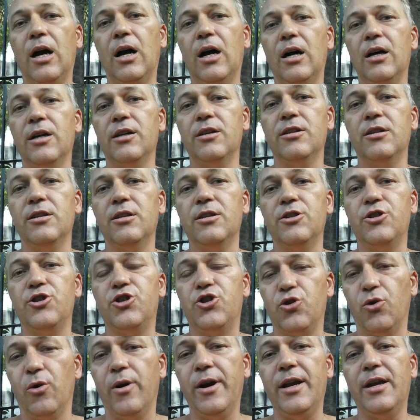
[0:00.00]
uh,
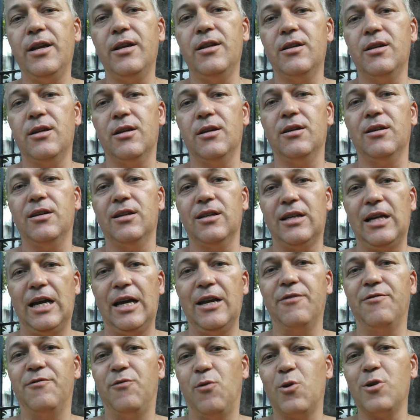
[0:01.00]
joined
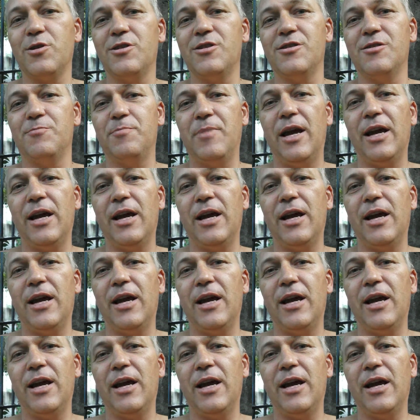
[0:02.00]
kind of forces